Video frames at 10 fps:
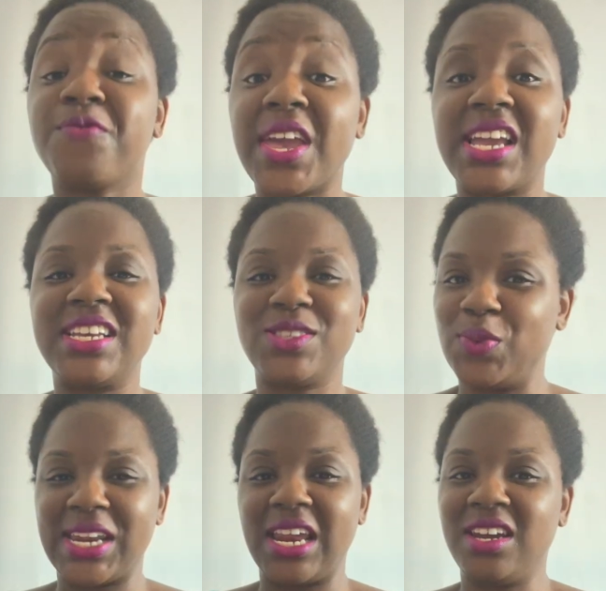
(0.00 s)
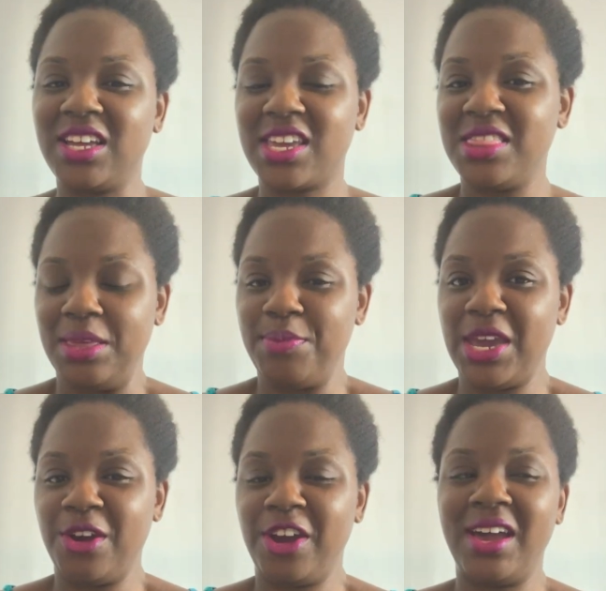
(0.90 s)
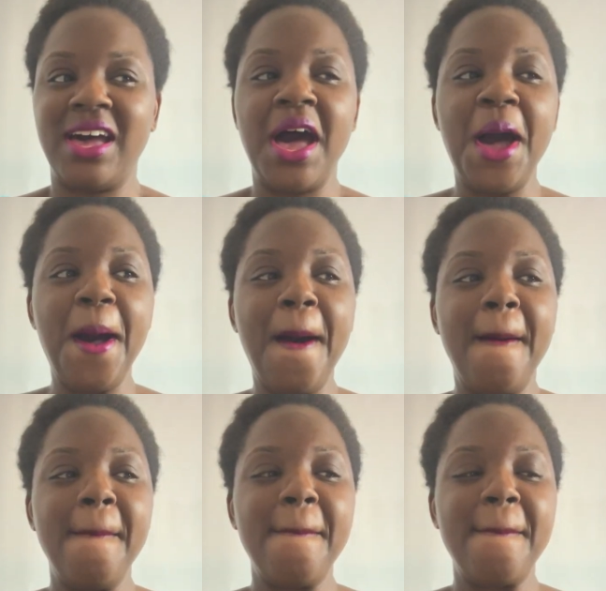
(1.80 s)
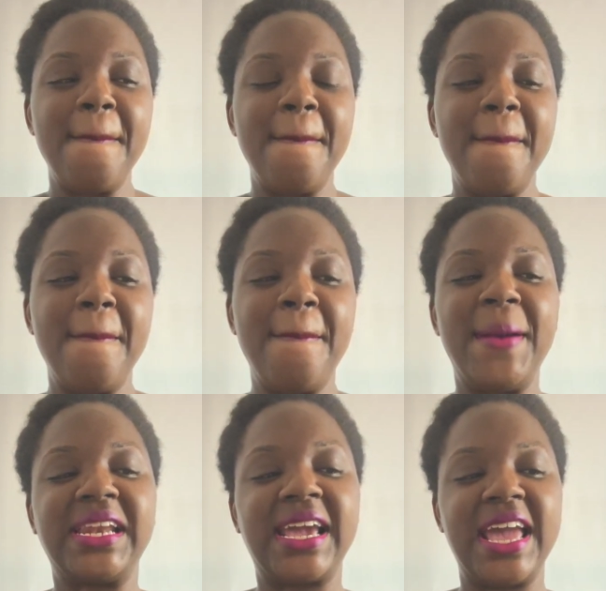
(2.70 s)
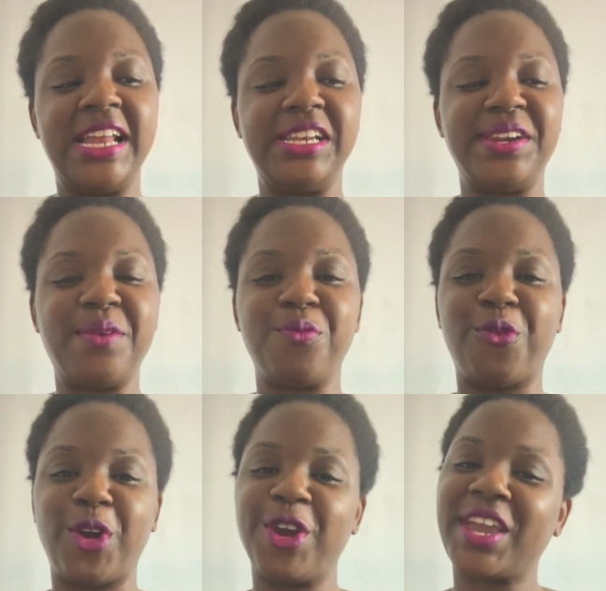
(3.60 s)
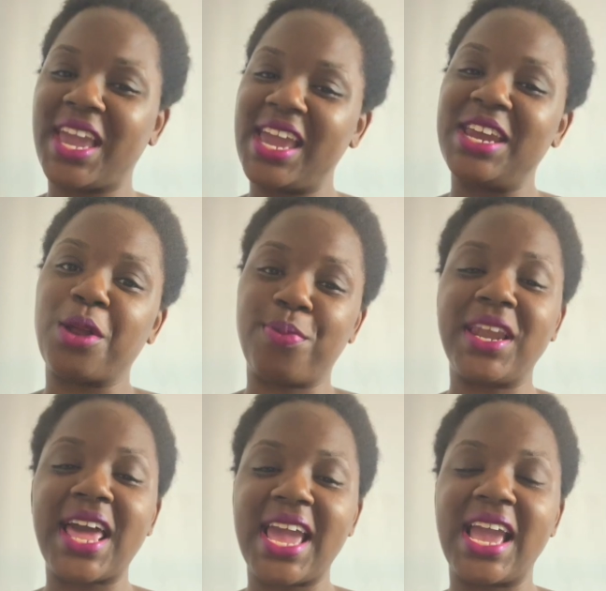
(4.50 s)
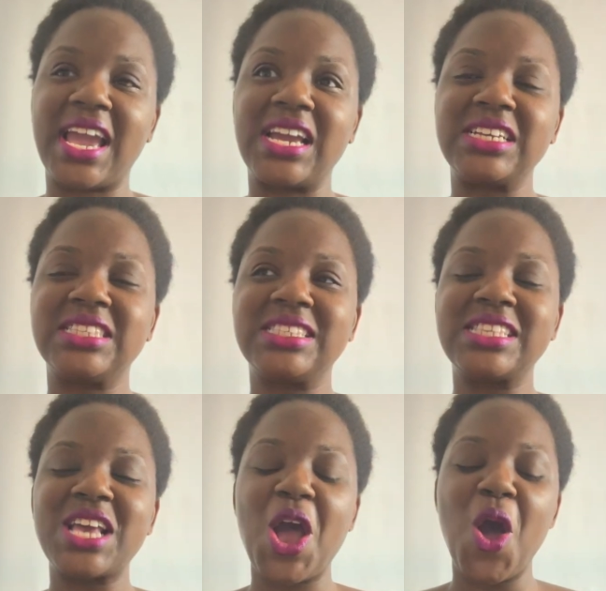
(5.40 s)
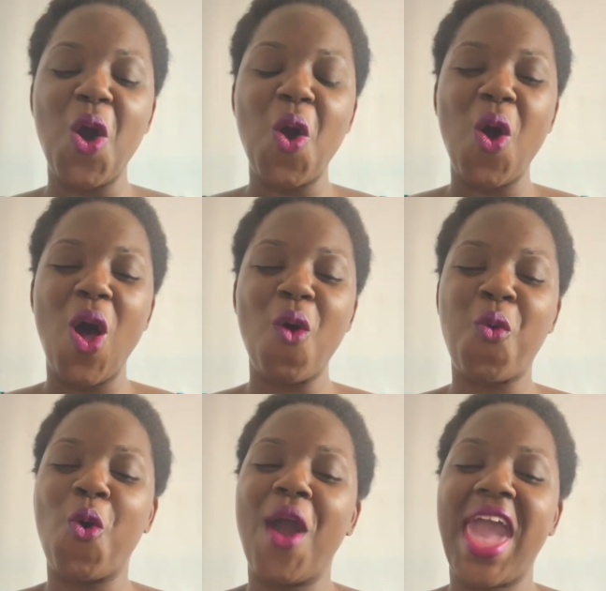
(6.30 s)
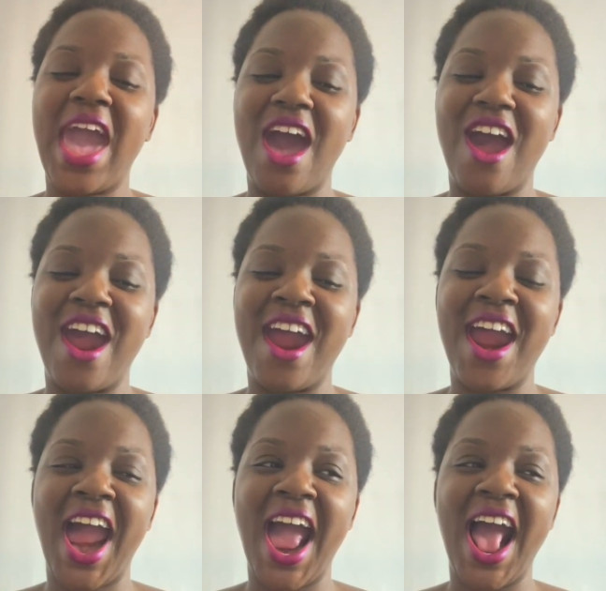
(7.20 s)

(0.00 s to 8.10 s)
phase when I look in the mirror. But I ended up working in a place where